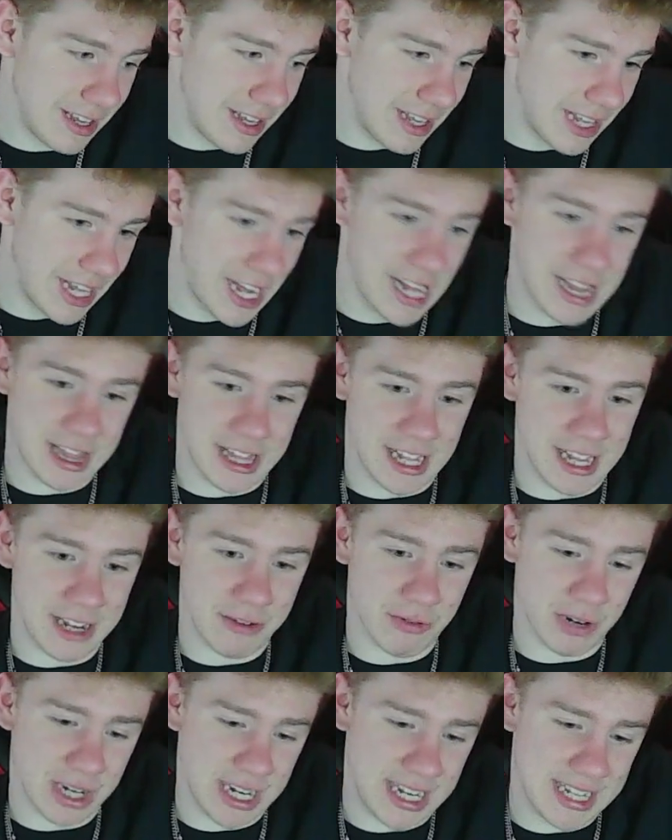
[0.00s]
I like
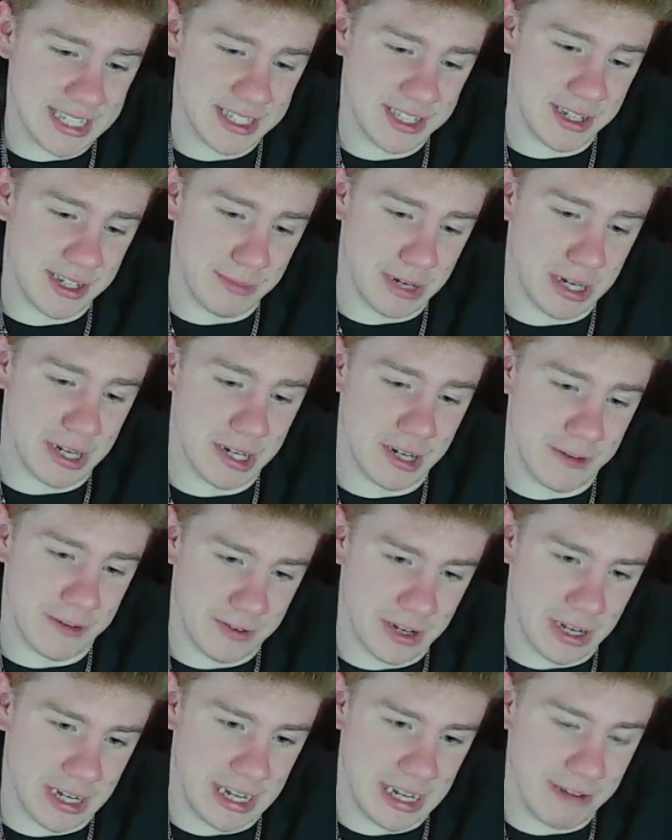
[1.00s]
what Aston Martin have
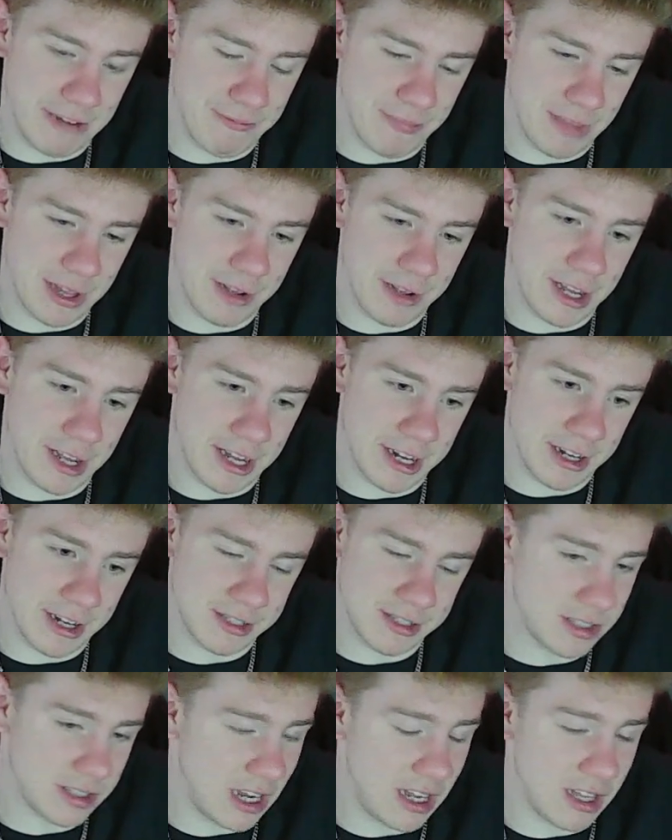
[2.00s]
got. They got a
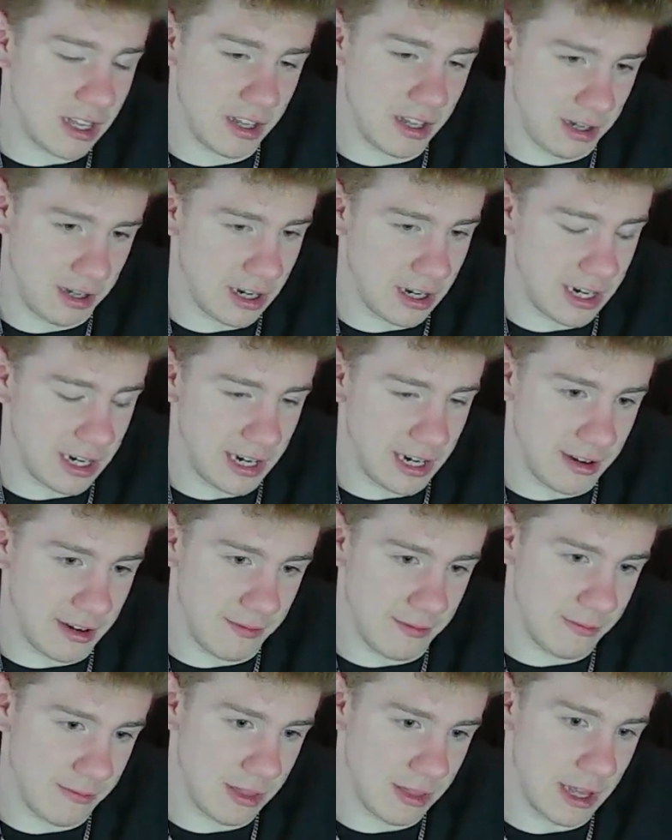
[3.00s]
solid car.
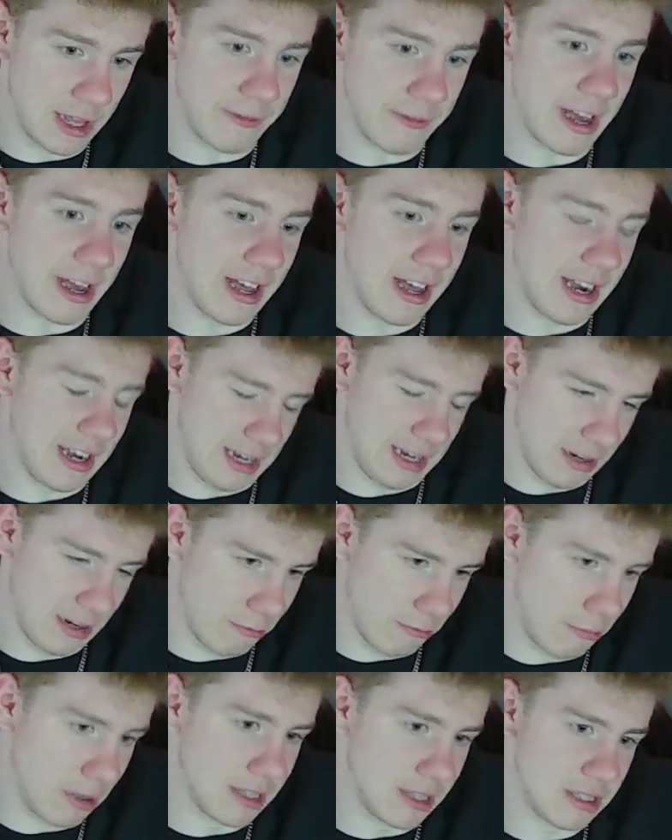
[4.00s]
They've got
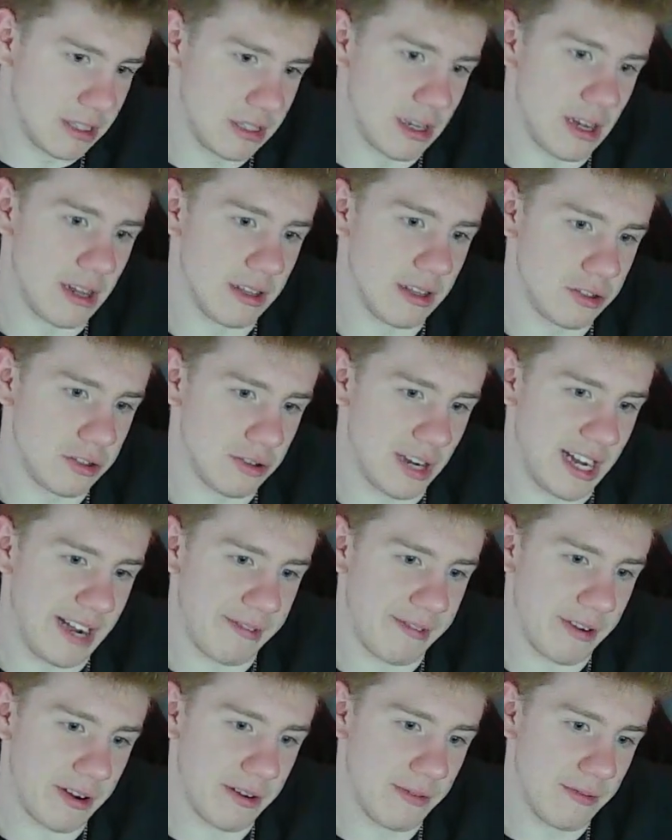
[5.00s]
one solid
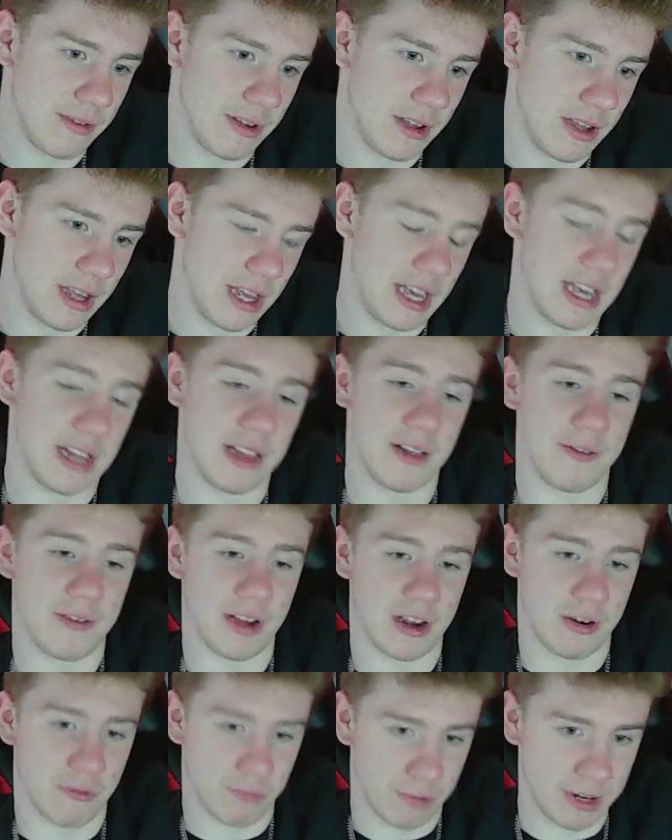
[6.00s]
driver, and they've
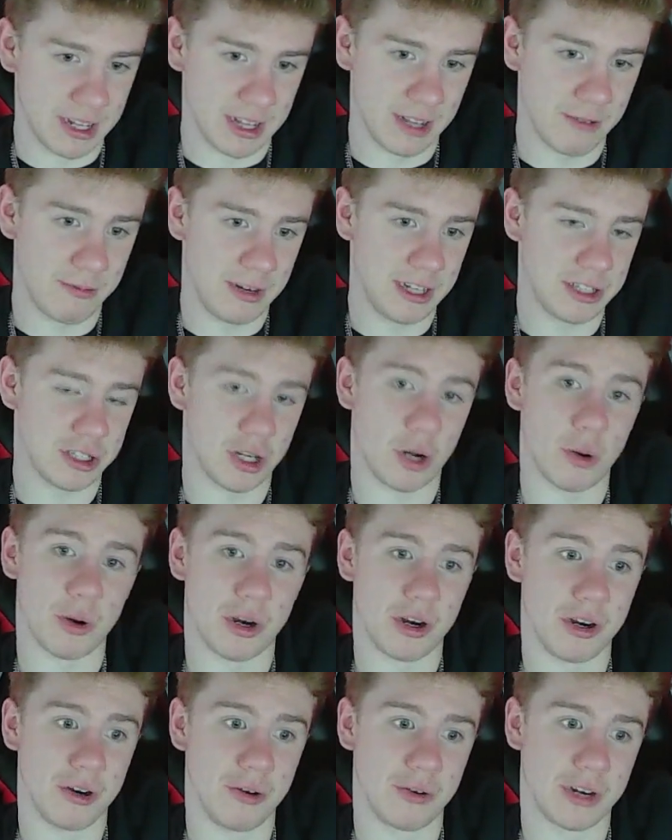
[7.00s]
got a really rich
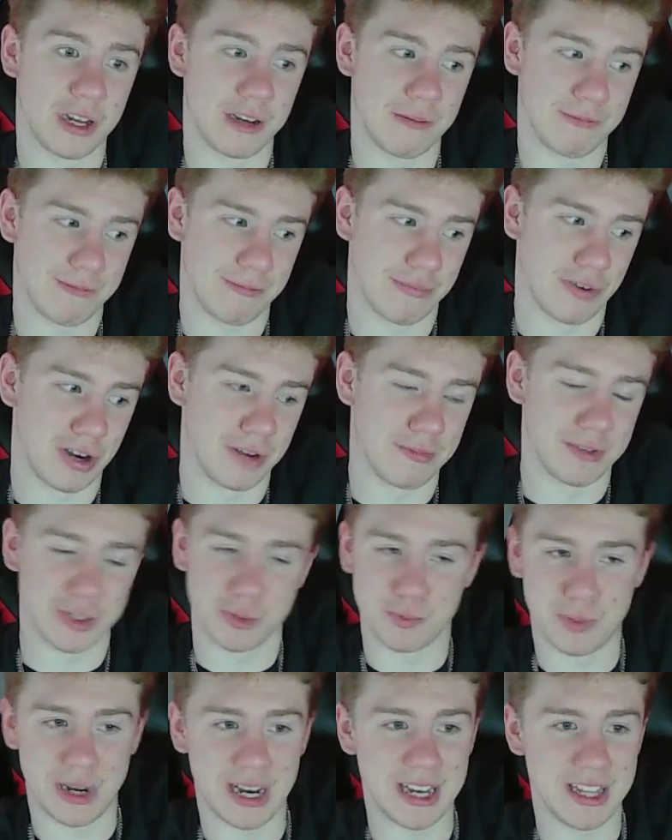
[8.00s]
owner who can pretty much
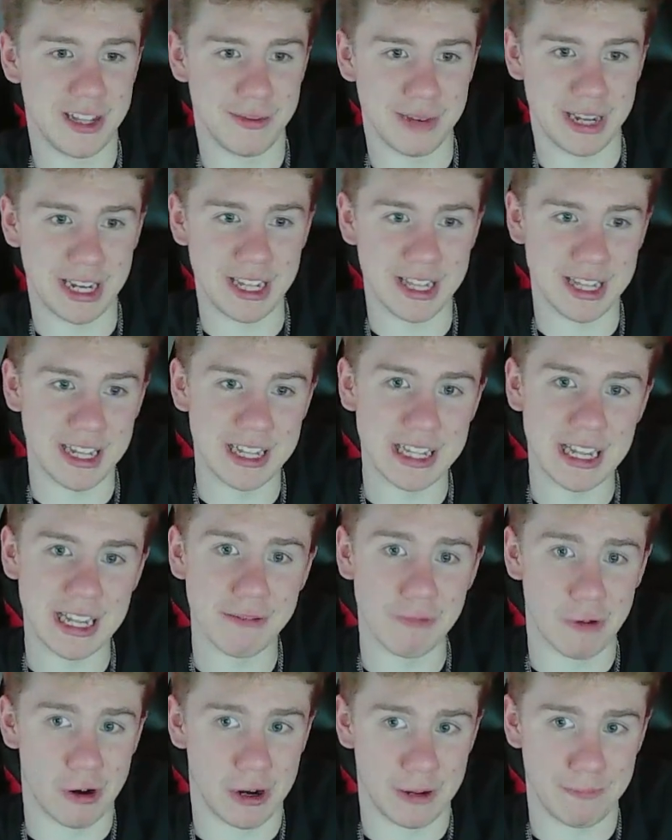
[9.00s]
buy them anything they
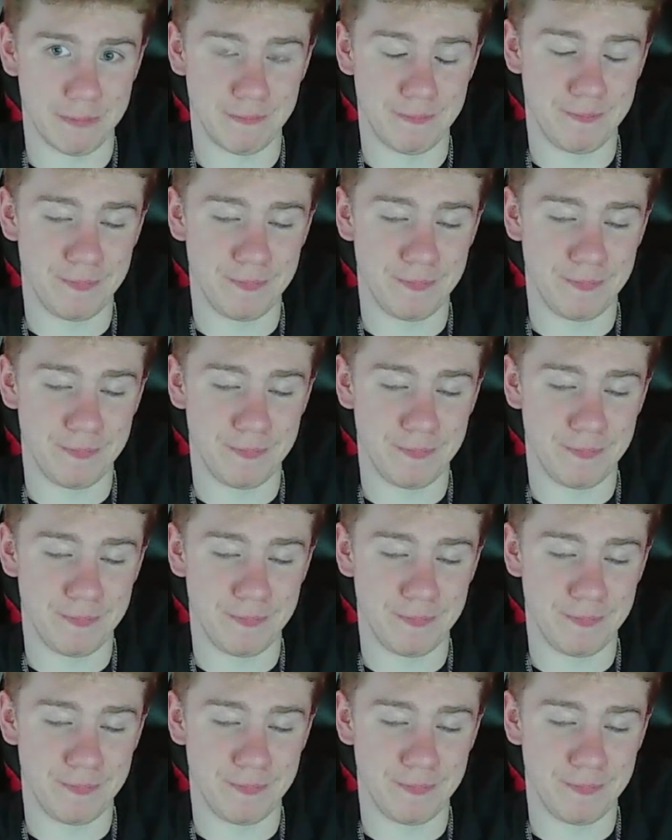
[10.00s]
want.